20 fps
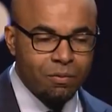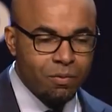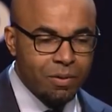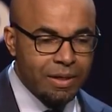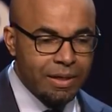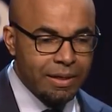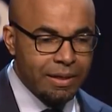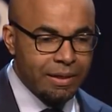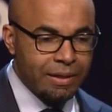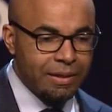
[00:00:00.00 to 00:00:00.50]

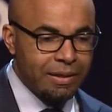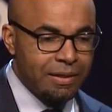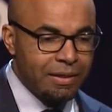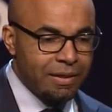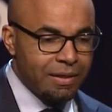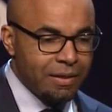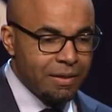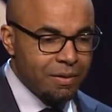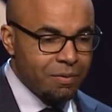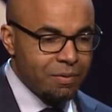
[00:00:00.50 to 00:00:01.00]
way,
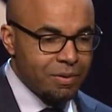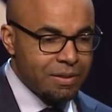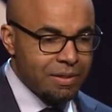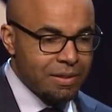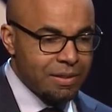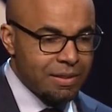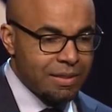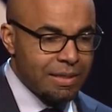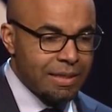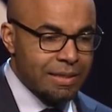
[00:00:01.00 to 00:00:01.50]
which
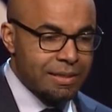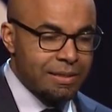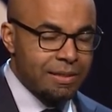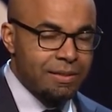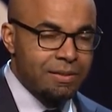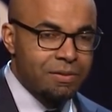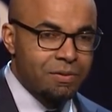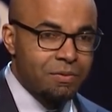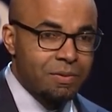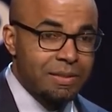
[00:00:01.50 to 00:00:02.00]
is the
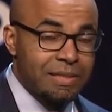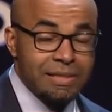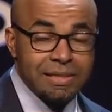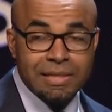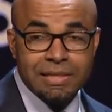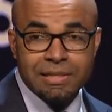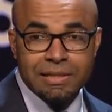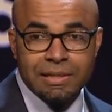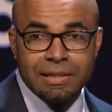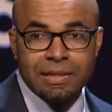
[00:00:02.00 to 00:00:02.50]
extent to which
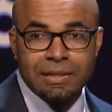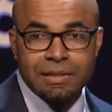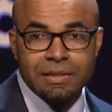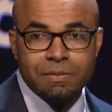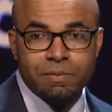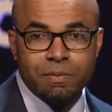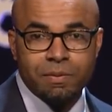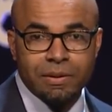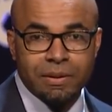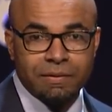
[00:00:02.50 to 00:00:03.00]
essentially at
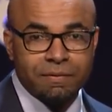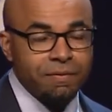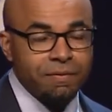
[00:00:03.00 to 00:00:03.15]
this point